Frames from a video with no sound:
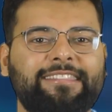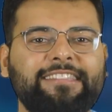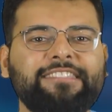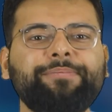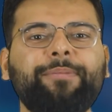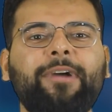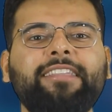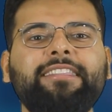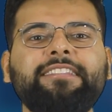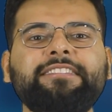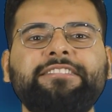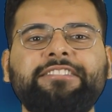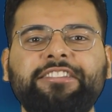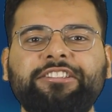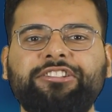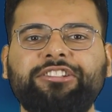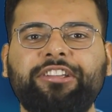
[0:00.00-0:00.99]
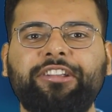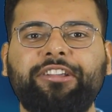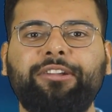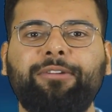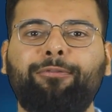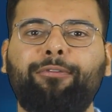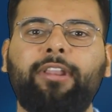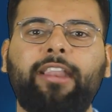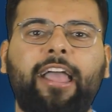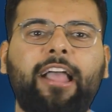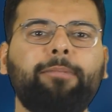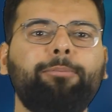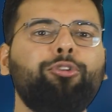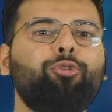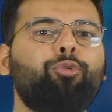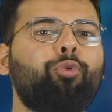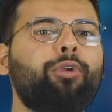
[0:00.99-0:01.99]
This Python cheat sheet will
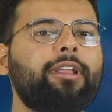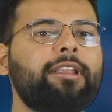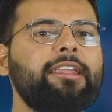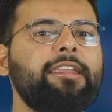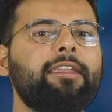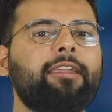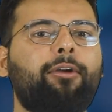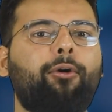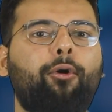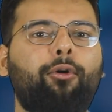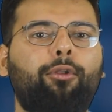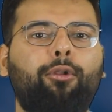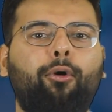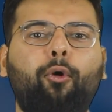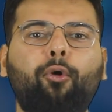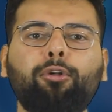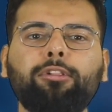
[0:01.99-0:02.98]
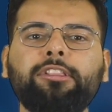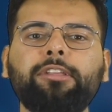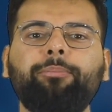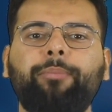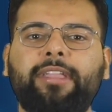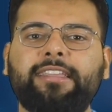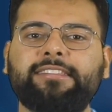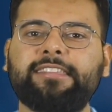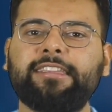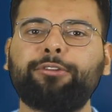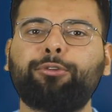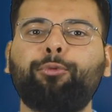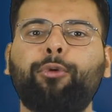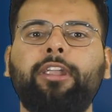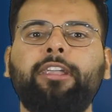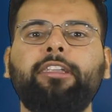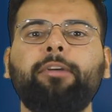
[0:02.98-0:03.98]
help you quickly recall all the basic
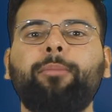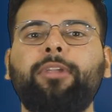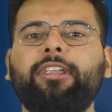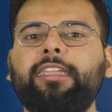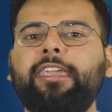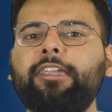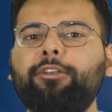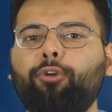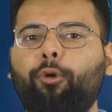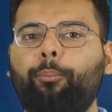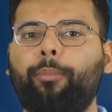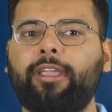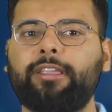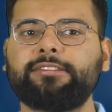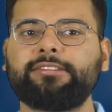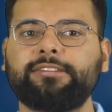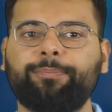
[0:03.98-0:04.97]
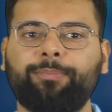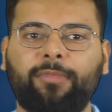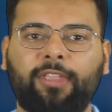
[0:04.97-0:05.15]
to intermediate topics.